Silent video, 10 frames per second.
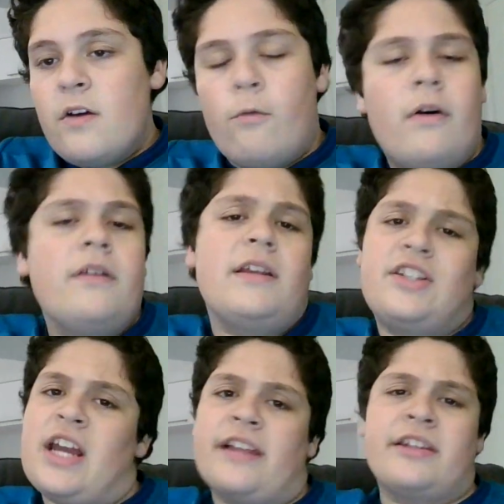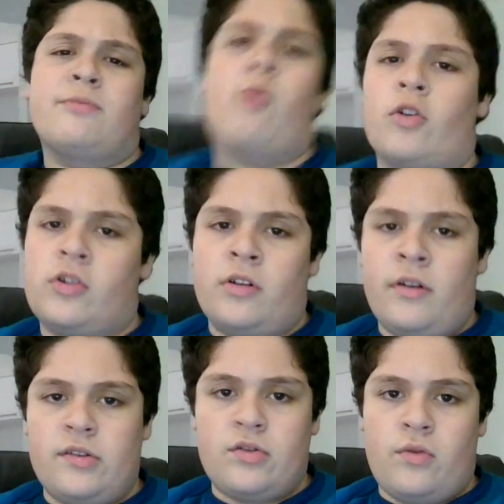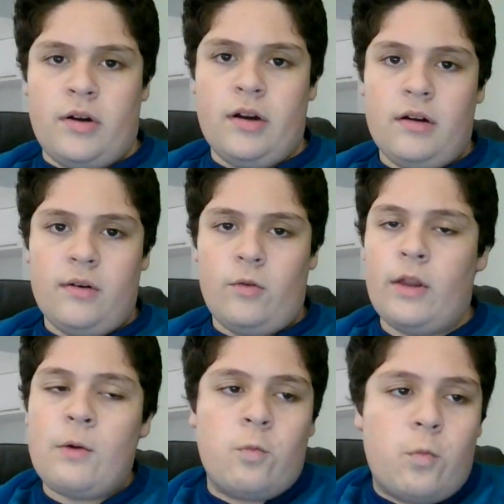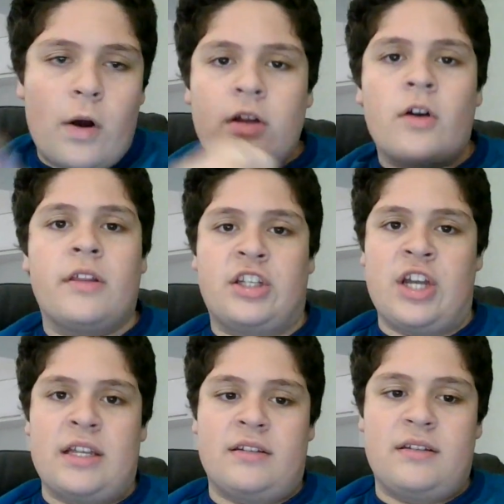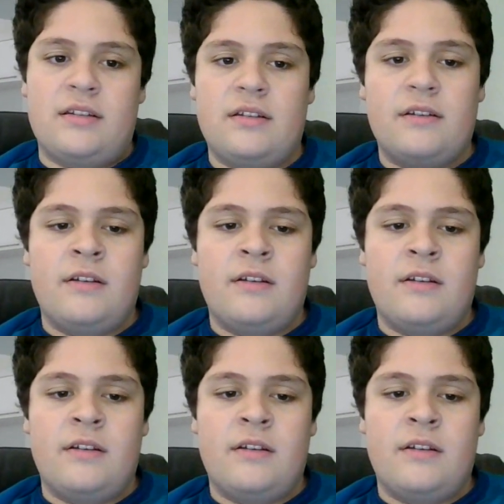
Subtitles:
what are the chances Portugal are going to score? Like, what are the chances?